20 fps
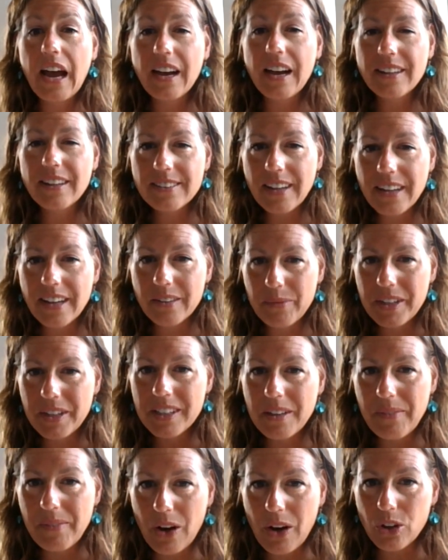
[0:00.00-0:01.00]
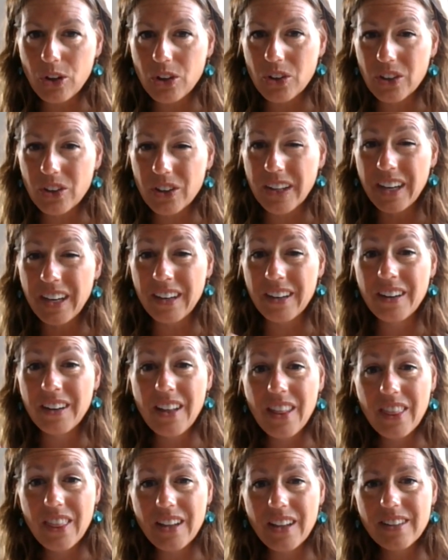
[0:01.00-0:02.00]
excitement about learning,
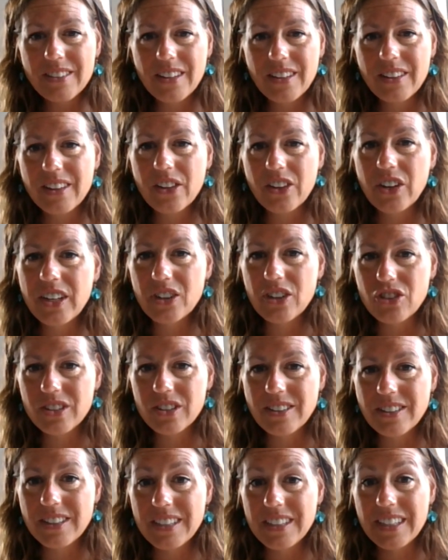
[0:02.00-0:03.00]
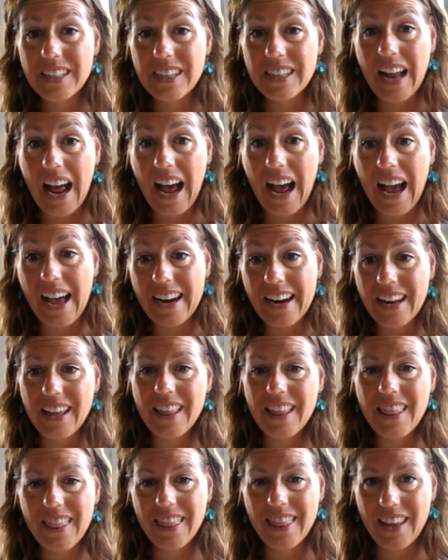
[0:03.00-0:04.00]
things that they're interested in
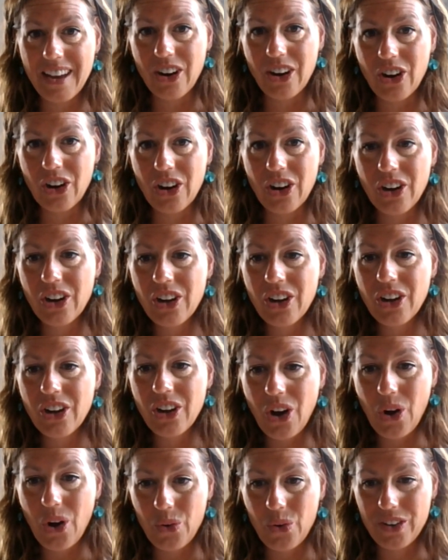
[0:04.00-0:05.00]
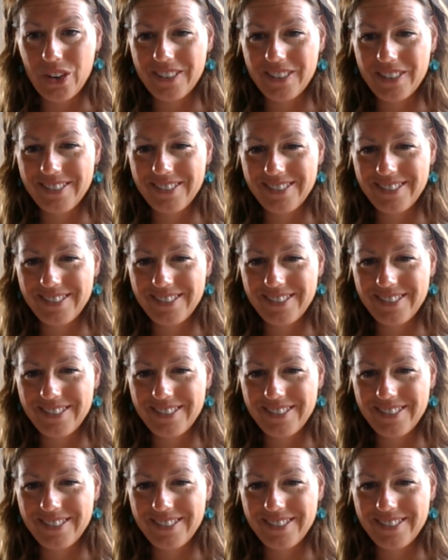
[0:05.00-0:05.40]
on their own.